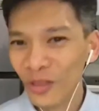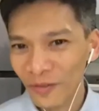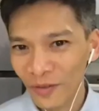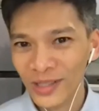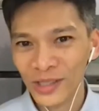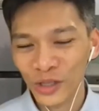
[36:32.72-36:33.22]

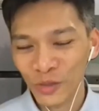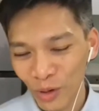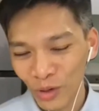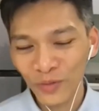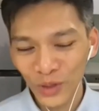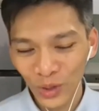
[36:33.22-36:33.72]

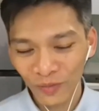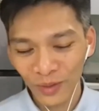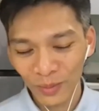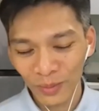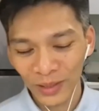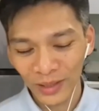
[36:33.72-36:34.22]
of you
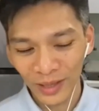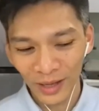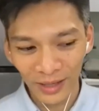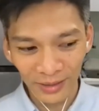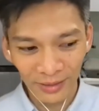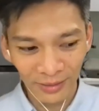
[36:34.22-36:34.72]

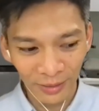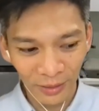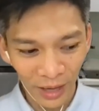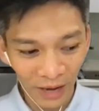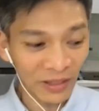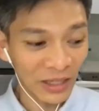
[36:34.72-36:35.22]

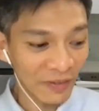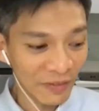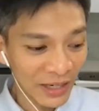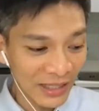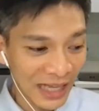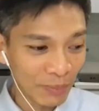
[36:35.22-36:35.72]
have given
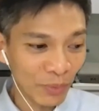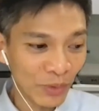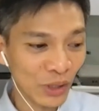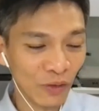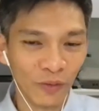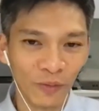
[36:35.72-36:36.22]

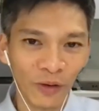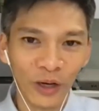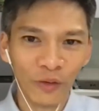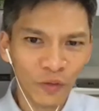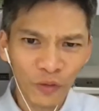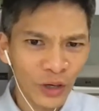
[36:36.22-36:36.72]
examples of very
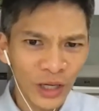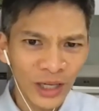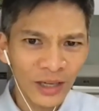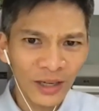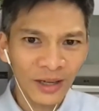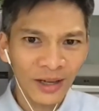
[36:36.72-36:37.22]

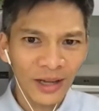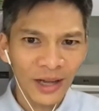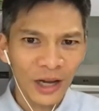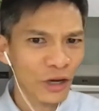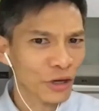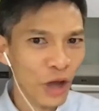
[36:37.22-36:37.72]
free,
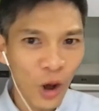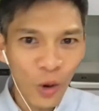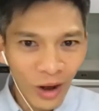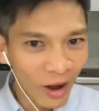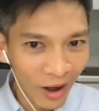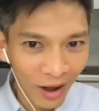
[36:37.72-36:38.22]
no
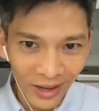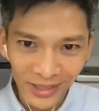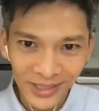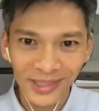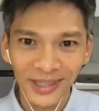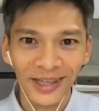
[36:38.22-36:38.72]

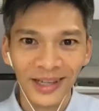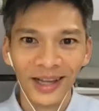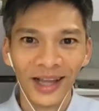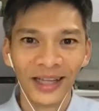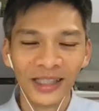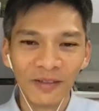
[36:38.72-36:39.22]
cost
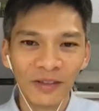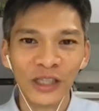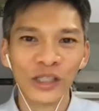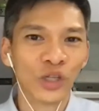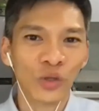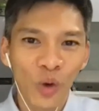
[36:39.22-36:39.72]
activities
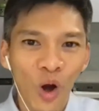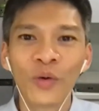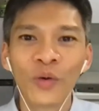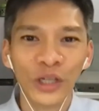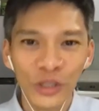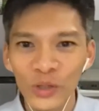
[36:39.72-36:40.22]
that you
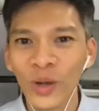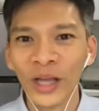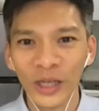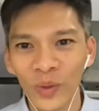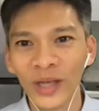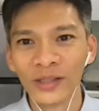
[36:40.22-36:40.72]
already do
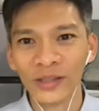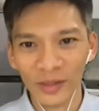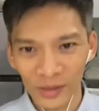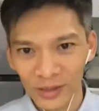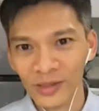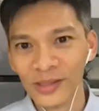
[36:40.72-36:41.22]
anyways
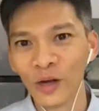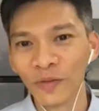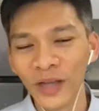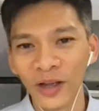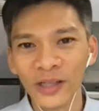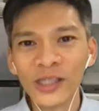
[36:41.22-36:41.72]
to
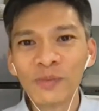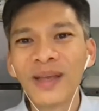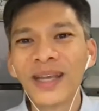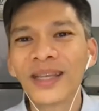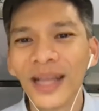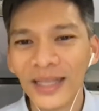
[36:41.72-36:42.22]
self-care. It's just
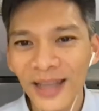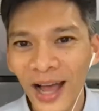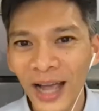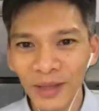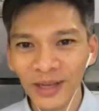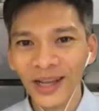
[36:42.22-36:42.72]
making that
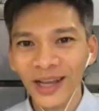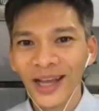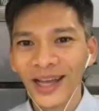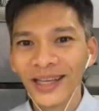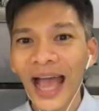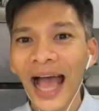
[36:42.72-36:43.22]
time, that
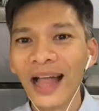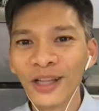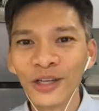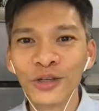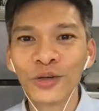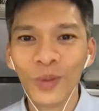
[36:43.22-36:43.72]

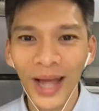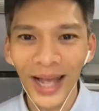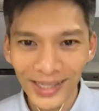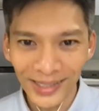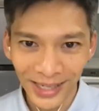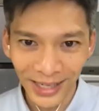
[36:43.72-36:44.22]

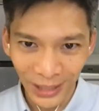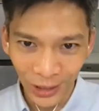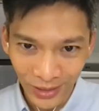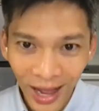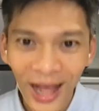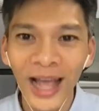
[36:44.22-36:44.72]
calendarizing your
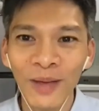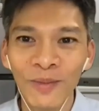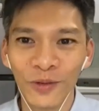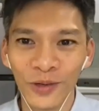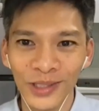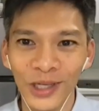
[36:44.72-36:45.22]
time
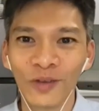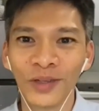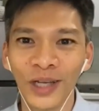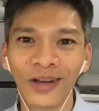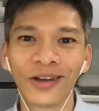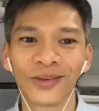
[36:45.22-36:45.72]
for
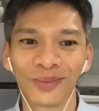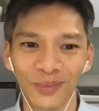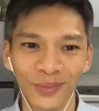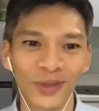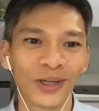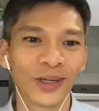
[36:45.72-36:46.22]
self-care,
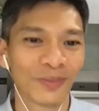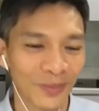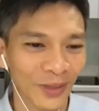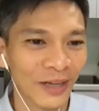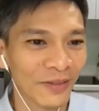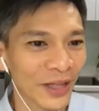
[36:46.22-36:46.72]
right?
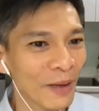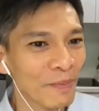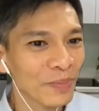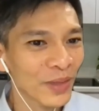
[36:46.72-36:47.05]
I love that.